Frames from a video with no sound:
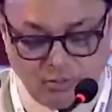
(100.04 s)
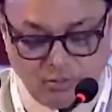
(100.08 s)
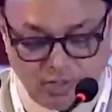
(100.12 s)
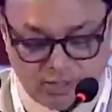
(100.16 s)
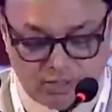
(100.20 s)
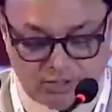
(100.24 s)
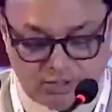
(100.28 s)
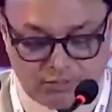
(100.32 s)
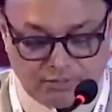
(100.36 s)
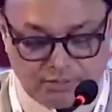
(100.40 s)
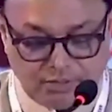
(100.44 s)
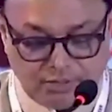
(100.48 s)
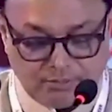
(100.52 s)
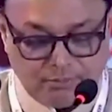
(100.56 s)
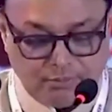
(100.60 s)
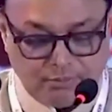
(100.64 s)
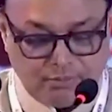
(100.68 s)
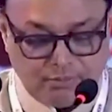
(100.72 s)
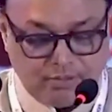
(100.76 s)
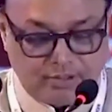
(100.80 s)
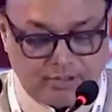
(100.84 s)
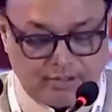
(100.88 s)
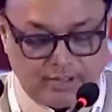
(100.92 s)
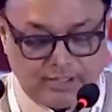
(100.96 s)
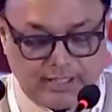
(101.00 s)
works for the
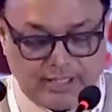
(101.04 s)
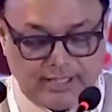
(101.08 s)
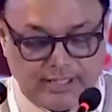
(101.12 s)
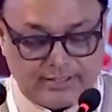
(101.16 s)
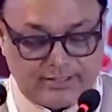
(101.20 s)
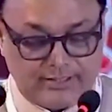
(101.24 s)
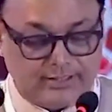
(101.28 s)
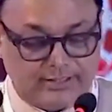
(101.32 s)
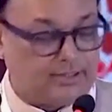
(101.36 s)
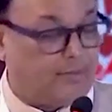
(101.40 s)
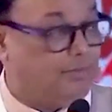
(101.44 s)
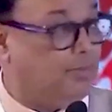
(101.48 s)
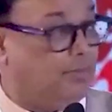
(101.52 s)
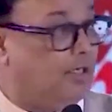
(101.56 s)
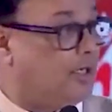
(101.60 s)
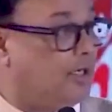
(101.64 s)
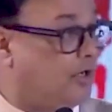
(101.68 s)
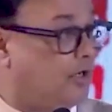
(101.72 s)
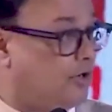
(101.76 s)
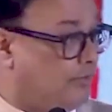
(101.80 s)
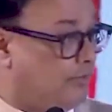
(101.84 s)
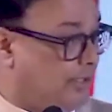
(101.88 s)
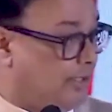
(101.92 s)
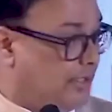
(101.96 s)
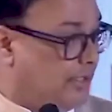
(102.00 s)
poor, as in Tamil
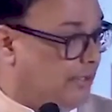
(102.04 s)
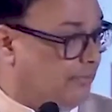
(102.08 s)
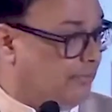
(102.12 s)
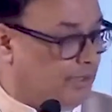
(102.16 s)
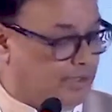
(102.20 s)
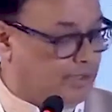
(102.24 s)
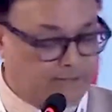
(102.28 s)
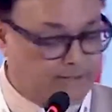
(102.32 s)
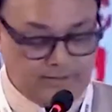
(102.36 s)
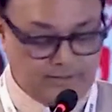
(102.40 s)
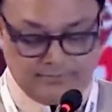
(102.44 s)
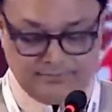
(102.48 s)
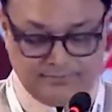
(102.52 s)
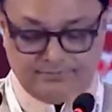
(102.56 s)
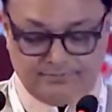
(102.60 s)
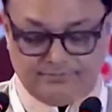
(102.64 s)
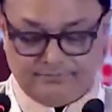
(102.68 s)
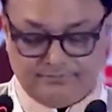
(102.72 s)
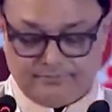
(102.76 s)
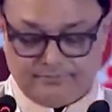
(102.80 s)
Nadu midday meal,